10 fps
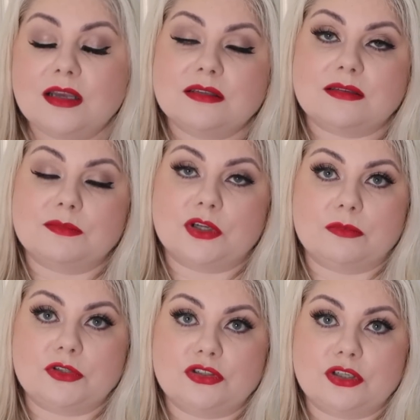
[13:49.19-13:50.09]

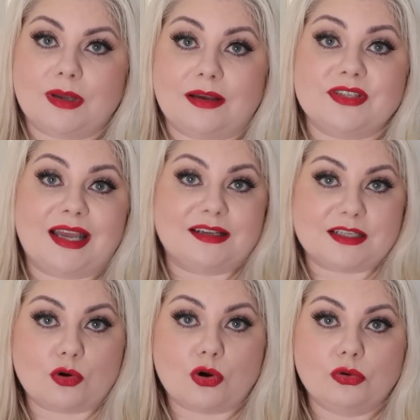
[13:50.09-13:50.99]
Sometimes you do have to add
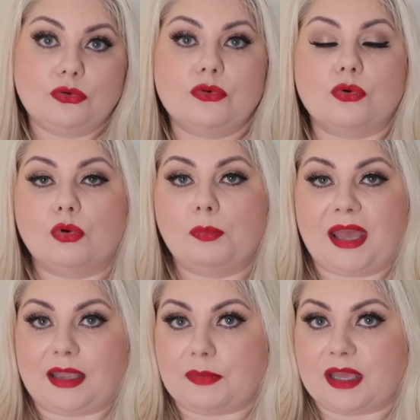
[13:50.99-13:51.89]
it on or
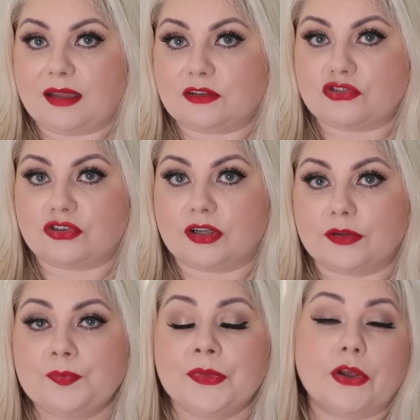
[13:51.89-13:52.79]
pay a bit extra.